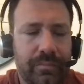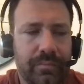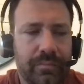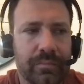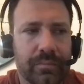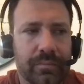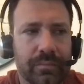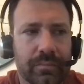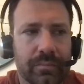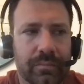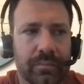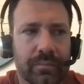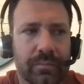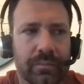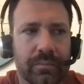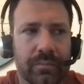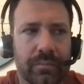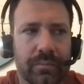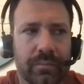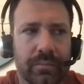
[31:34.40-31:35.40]

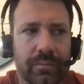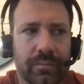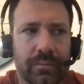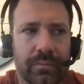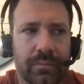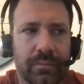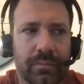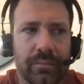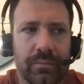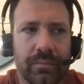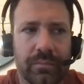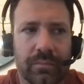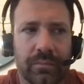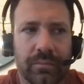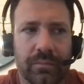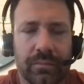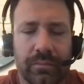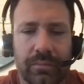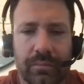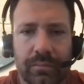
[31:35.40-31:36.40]

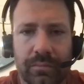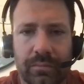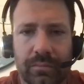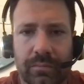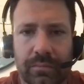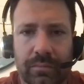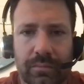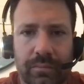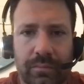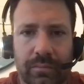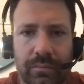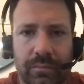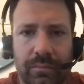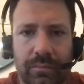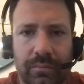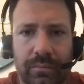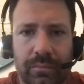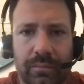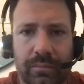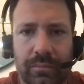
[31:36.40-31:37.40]

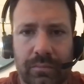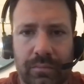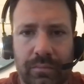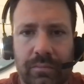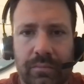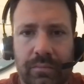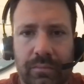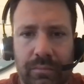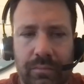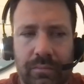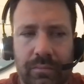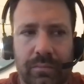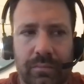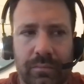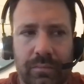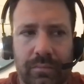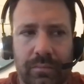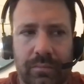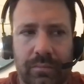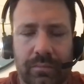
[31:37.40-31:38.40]

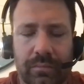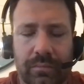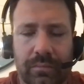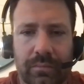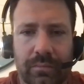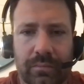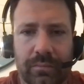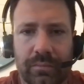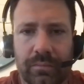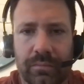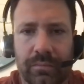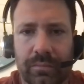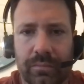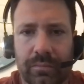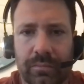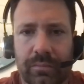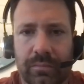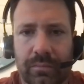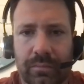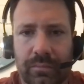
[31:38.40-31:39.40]

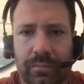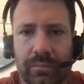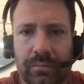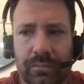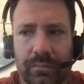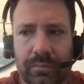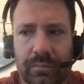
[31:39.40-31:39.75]
(not speaking)